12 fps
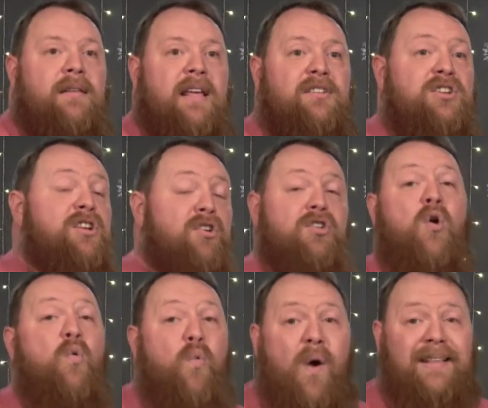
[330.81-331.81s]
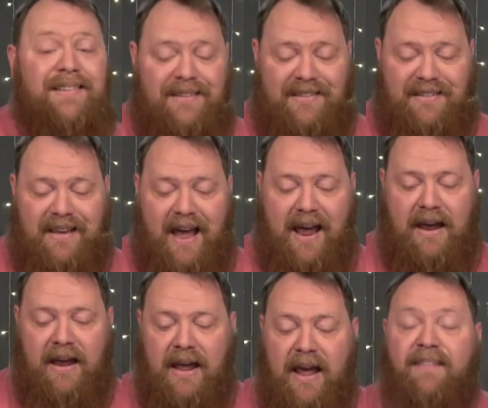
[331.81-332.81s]
that you don't know what to
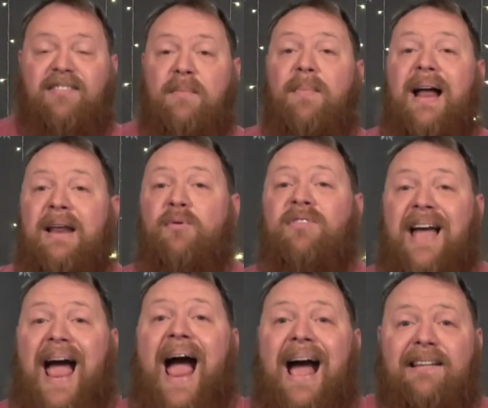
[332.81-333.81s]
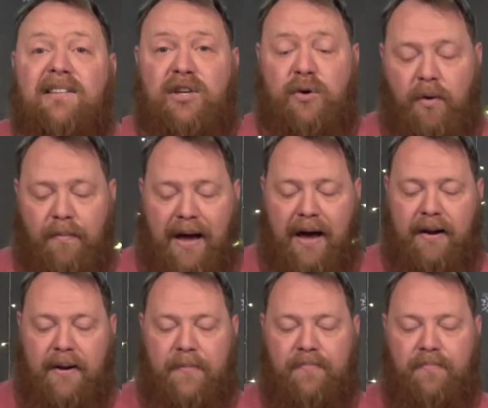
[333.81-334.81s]
say if somebody was to ask you about it.